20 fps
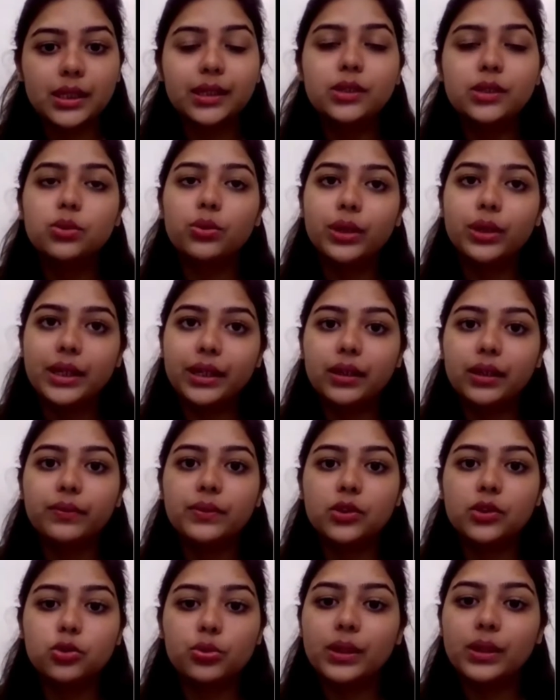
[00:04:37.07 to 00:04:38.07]
into
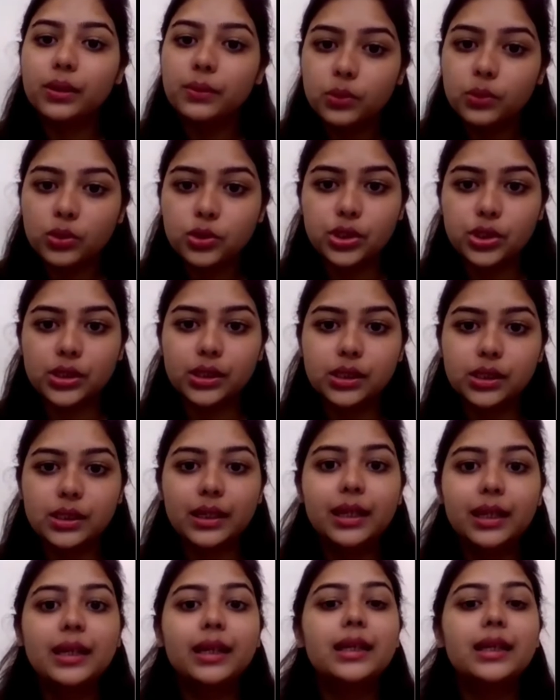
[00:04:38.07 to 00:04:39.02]
individual emotions.